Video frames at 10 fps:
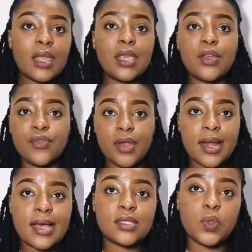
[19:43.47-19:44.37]
he
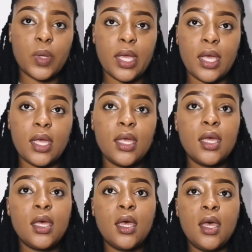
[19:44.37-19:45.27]
realized, okay,
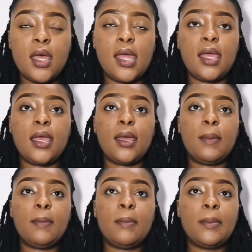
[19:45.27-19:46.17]

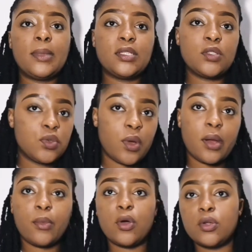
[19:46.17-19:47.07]
this is what
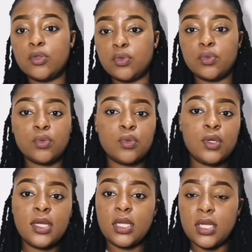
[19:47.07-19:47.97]
I'm going to do.
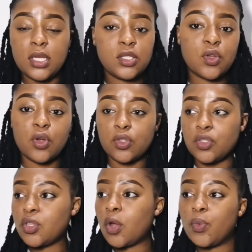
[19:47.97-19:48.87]
He's going to
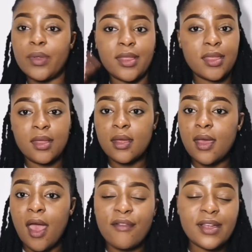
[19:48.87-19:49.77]
start with
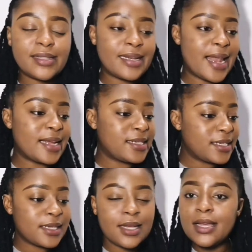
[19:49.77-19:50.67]
having
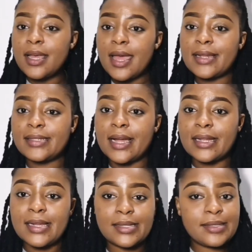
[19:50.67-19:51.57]
light and
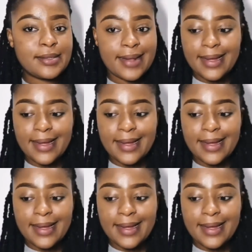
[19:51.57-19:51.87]
darkness.